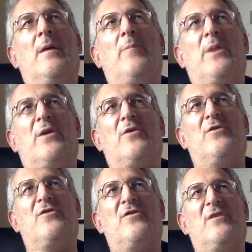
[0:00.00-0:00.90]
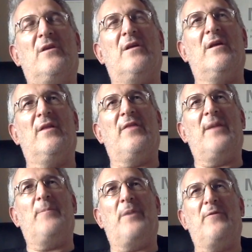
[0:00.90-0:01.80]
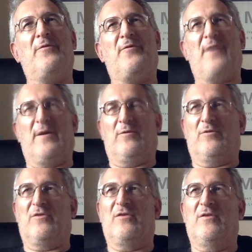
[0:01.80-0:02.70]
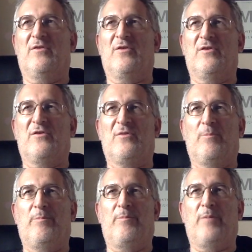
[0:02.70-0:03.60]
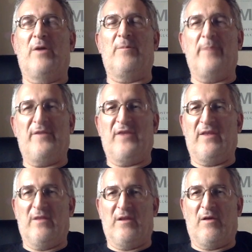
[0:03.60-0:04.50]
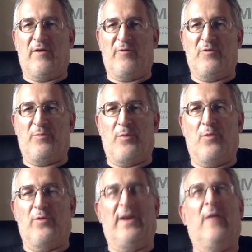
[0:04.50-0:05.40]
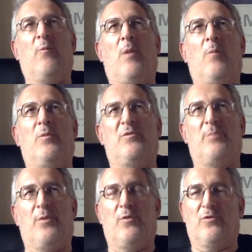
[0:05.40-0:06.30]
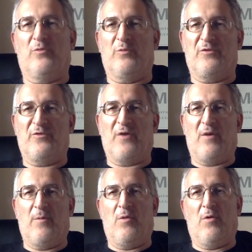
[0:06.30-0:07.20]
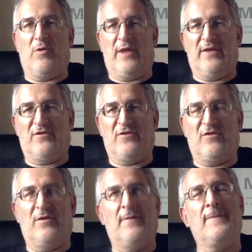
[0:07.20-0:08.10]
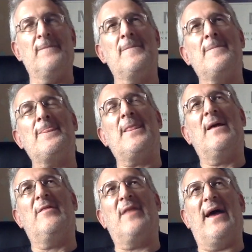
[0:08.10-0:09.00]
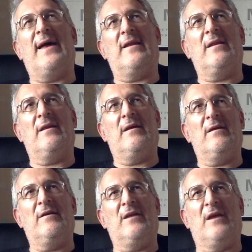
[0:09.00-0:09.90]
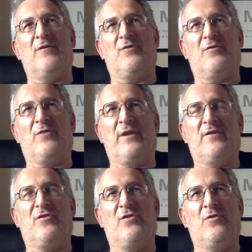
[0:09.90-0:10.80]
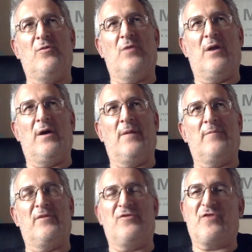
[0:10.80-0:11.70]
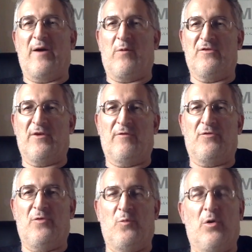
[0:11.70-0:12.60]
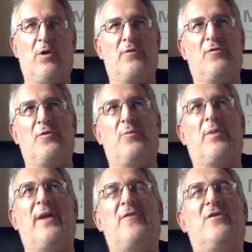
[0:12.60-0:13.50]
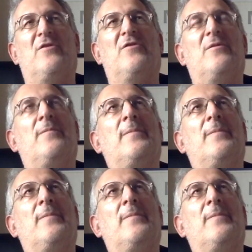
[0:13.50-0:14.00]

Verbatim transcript: because they both felt that admitting that life was boring and one was bored was far more honest than you know sort of trying to um, distract oneself through work through pleasures